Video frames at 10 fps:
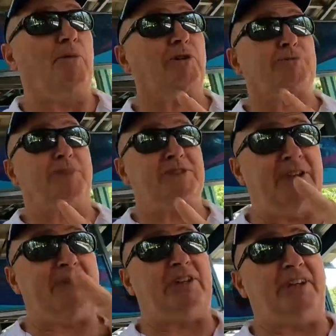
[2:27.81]
or more
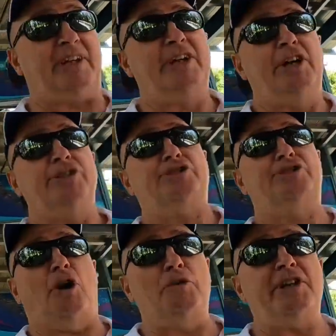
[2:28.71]
specifically,
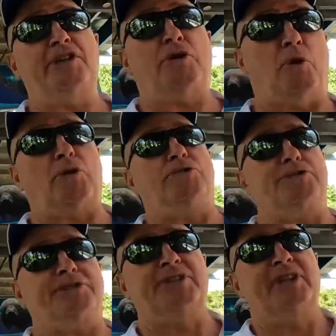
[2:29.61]
stony
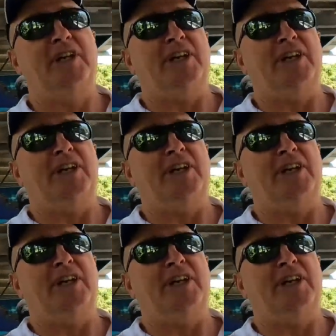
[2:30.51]
corals.